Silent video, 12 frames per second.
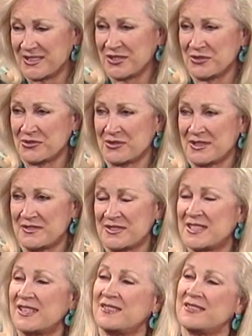who have
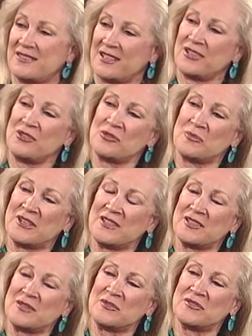said that you remind
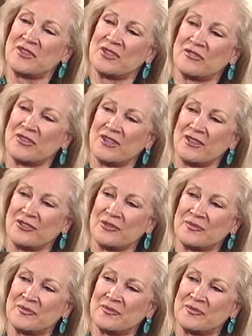them of their father.